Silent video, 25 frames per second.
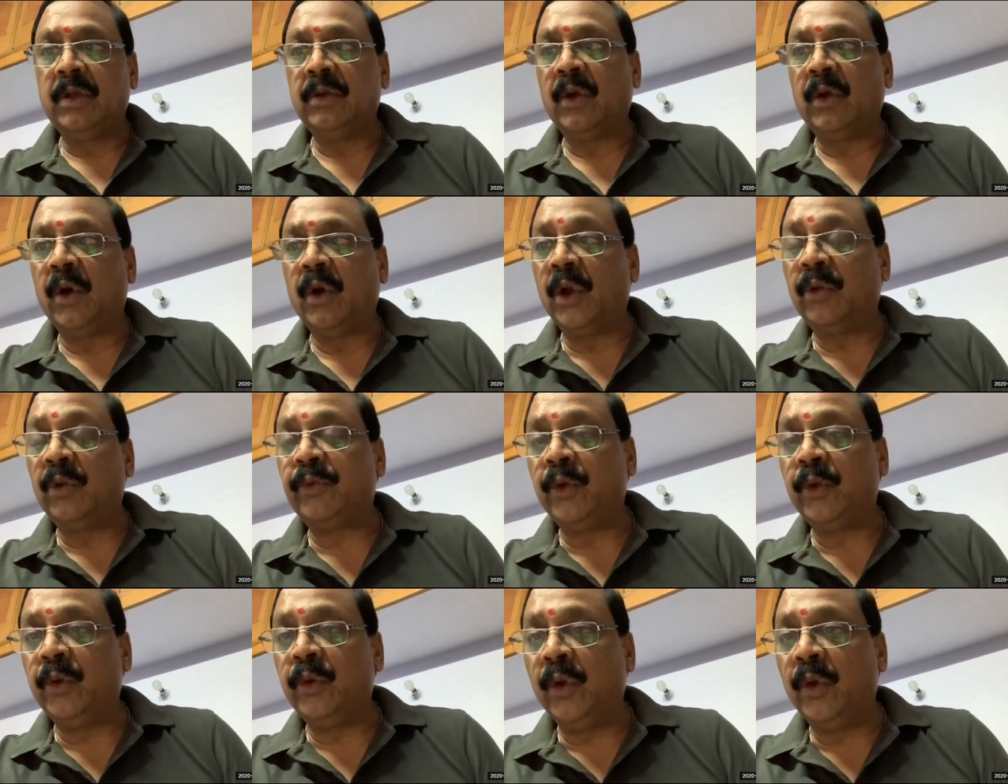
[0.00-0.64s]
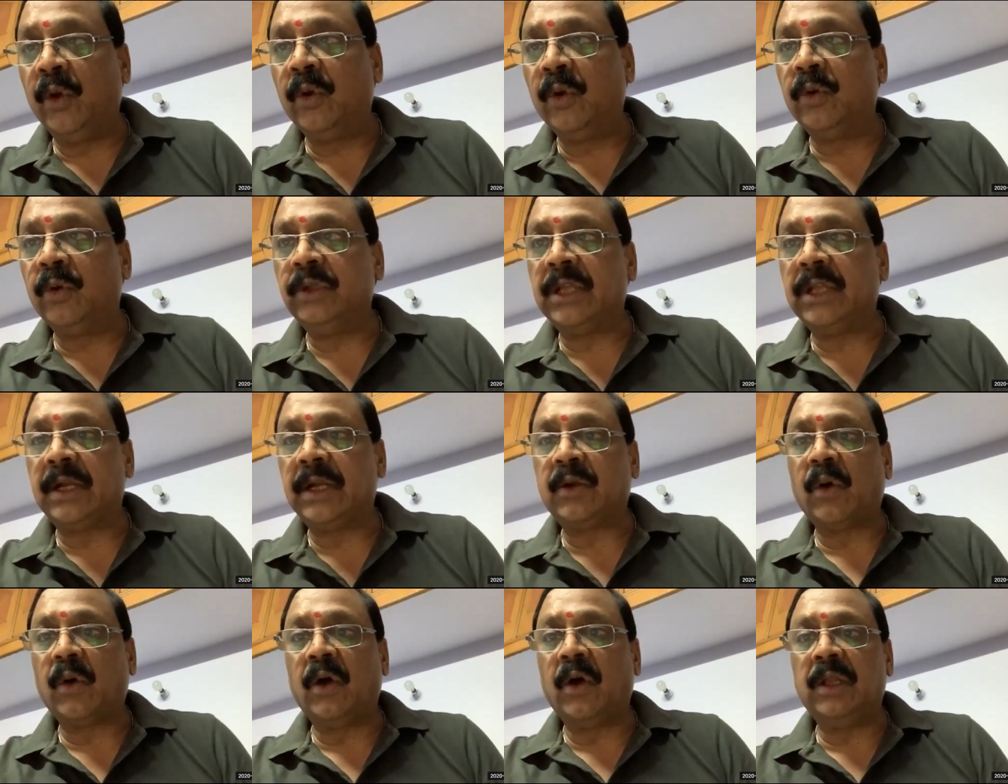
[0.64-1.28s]
All of you know
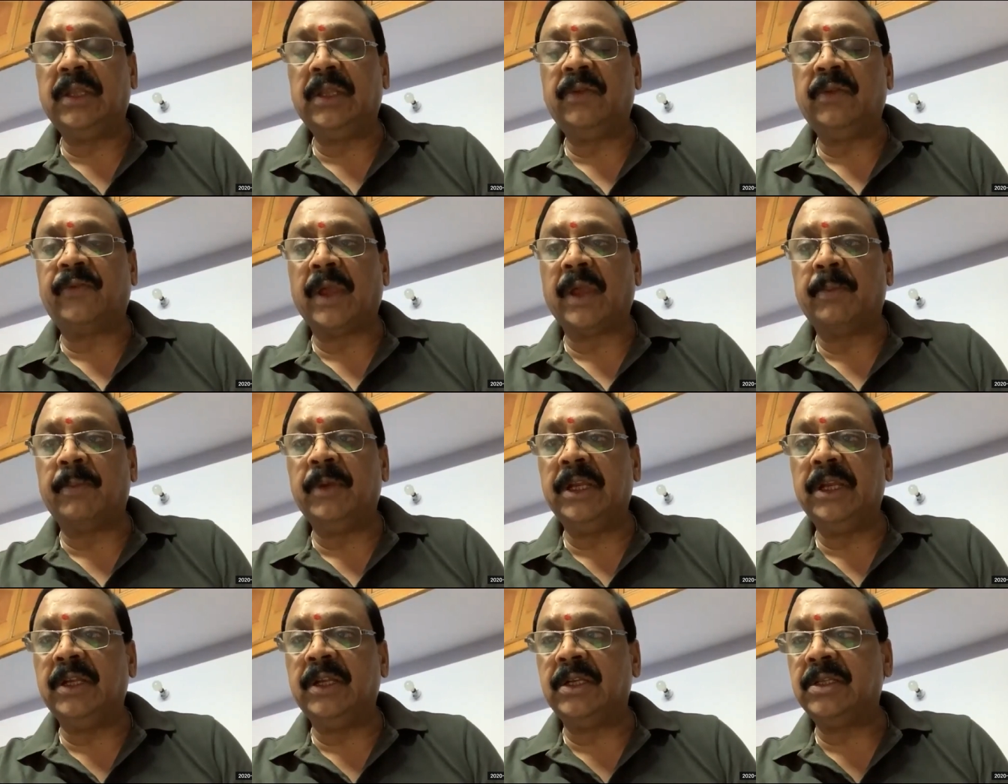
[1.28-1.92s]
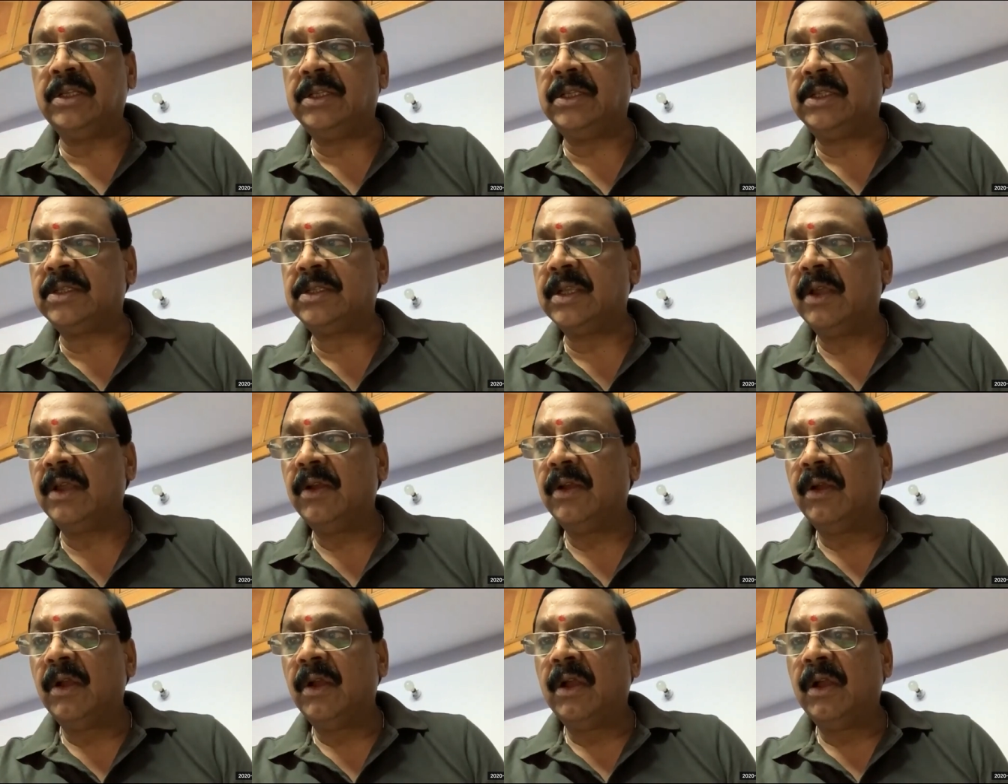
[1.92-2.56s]
that all the families
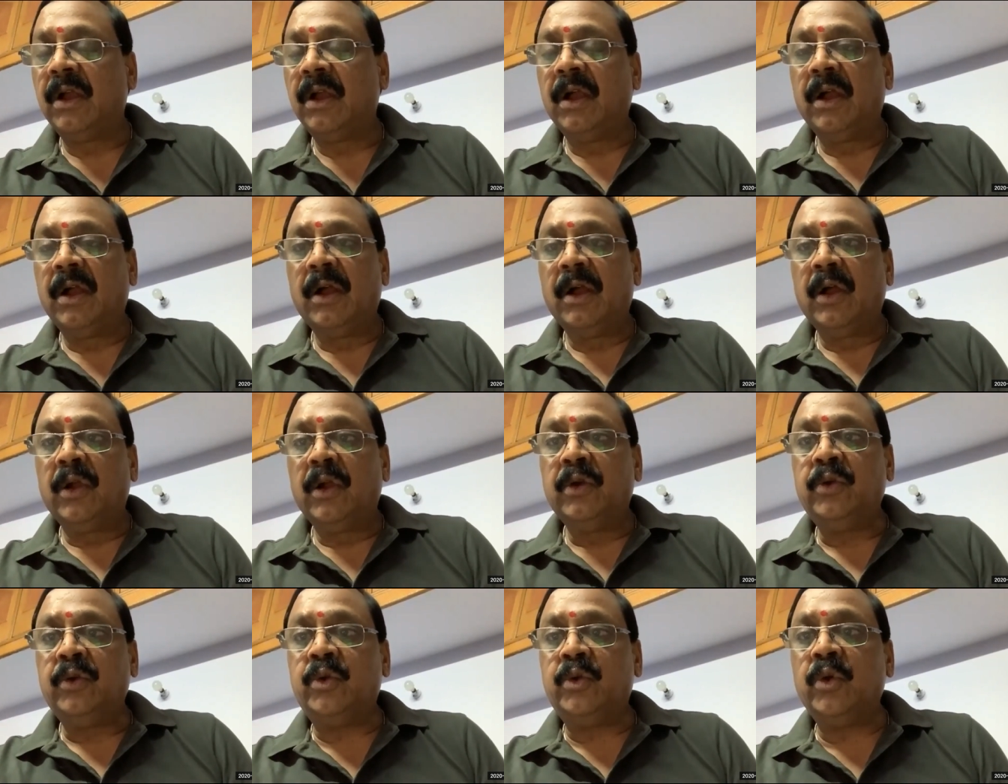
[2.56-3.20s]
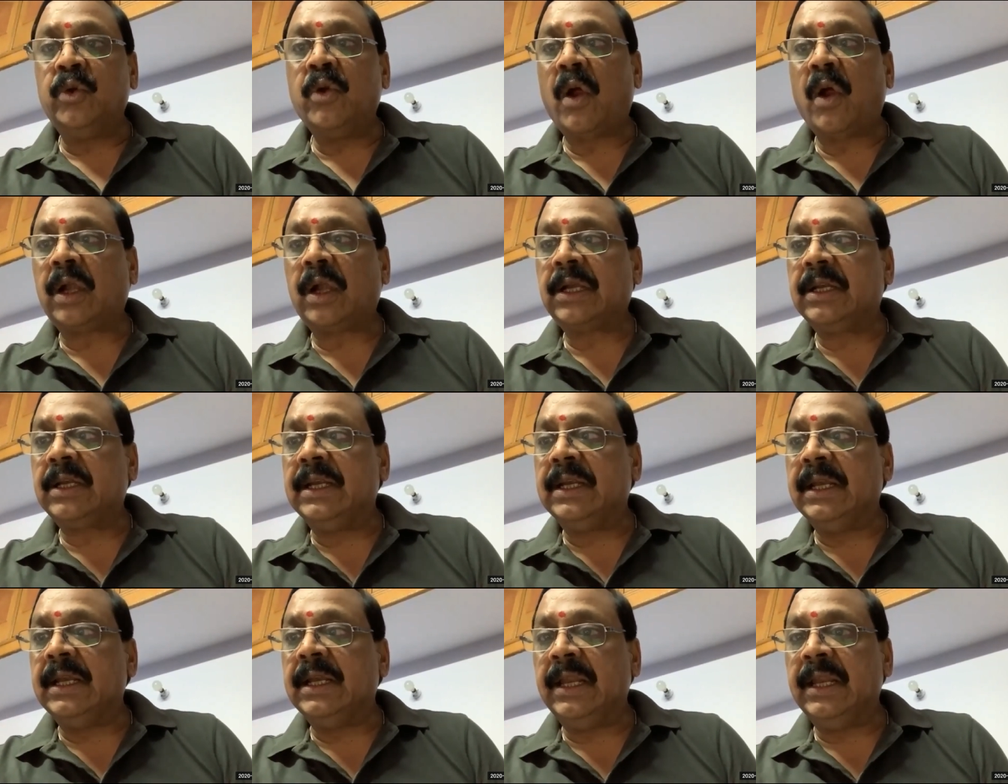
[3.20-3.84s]
do not
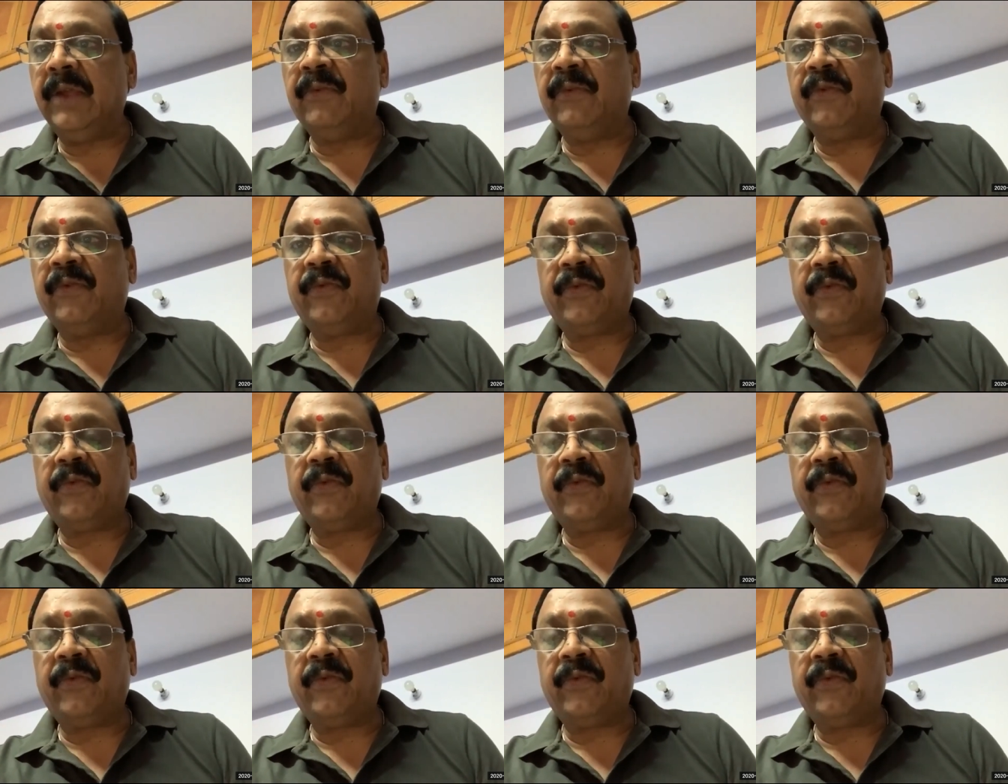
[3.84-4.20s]
live